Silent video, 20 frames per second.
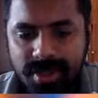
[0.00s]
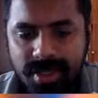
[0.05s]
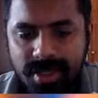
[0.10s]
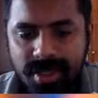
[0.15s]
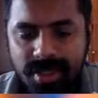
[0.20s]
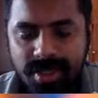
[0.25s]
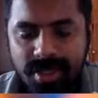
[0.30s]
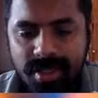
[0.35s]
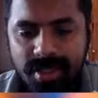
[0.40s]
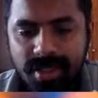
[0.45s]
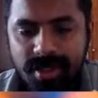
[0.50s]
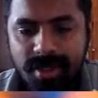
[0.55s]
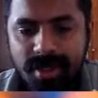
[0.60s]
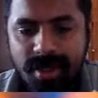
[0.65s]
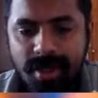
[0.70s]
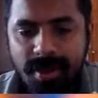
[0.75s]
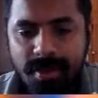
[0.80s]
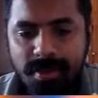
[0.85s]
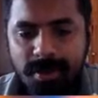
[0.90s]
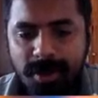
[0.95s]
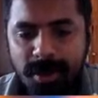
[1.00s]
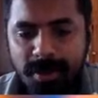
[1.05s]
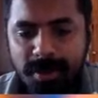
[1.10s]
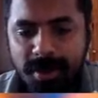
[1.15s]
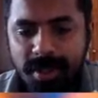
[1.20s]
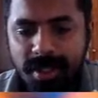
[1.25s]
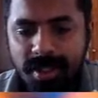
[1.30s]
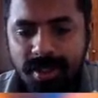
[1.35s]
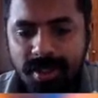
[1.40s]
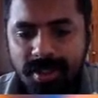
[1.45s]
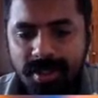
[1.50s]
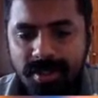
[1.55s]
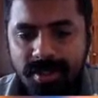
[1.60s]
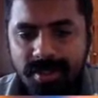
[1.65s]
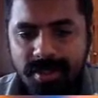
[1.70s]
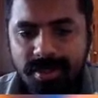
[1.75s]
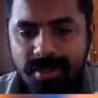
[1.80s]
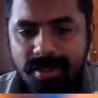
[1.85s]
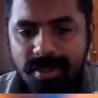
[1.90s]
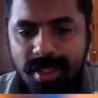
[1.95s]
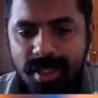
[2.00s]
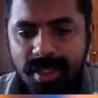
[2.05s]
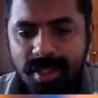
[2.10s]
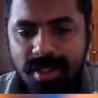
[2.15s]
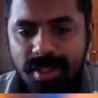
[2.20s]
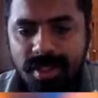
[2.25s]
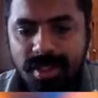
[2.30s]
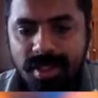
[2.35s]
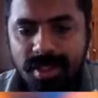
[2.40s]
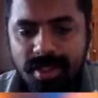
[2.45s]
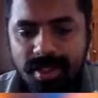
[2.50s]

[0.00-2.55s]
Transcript: there. Maybe like